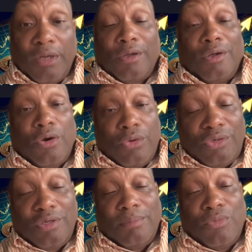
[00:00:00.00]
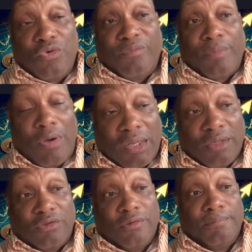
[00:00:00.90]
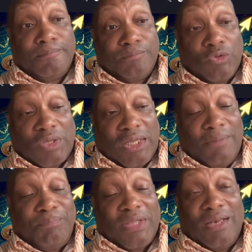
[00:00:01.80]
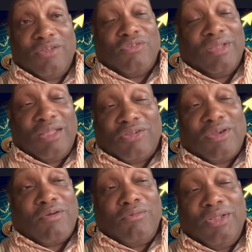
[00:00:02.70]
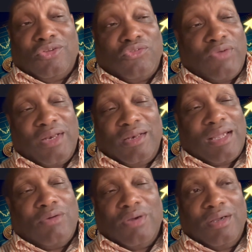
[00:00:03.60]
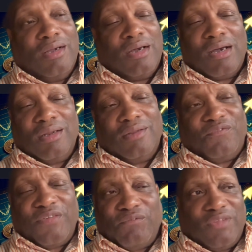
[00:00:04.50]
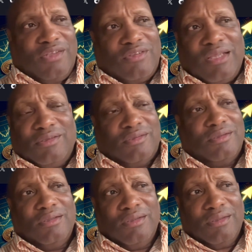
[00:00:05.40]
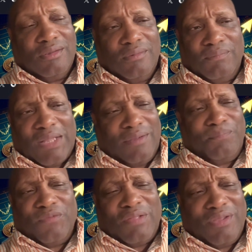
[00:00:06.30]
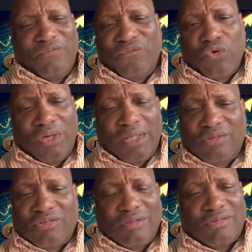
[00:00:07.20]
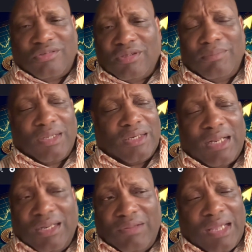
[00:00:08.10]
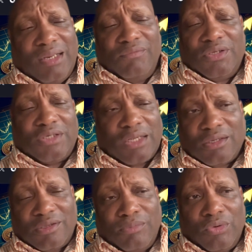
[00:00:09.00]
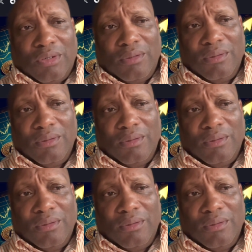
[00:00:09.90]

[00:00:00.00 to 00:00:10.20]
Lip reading: going to move markets. Okay? And it's currently trading now under 50 cents. Like, I think 48 cents or something like that. I didn't even check this morning.